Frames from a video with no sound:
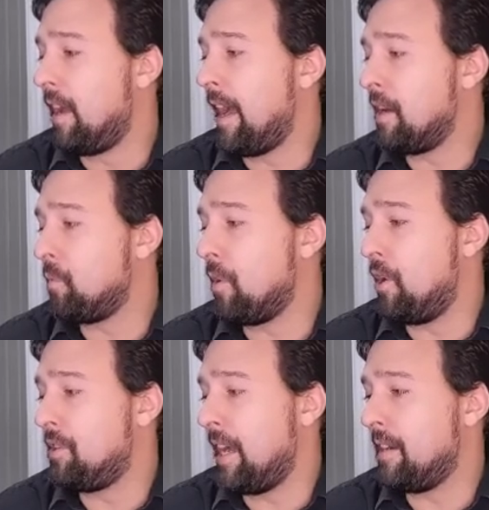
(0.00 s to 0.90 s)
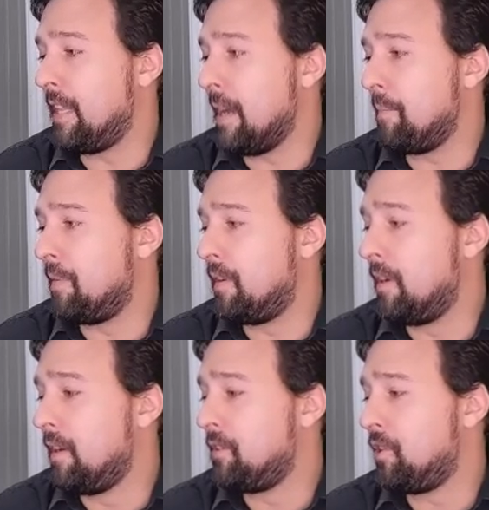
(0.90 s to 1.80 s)
and rotate them
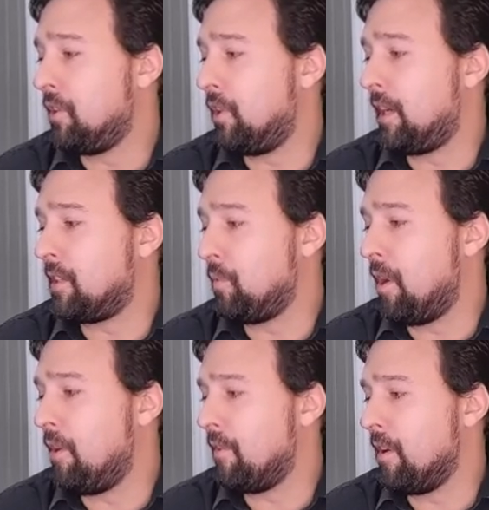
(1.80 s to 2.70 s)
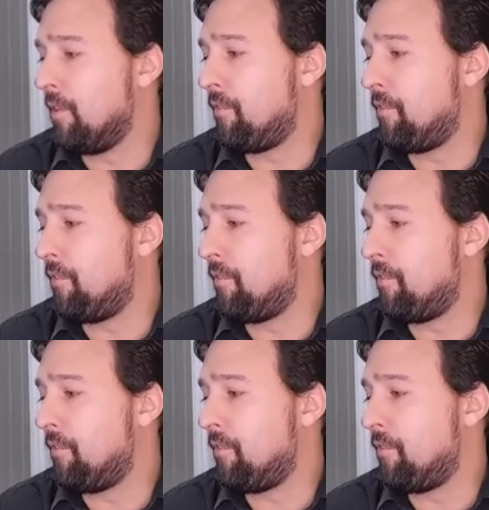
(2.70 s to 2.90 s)
to look at the rover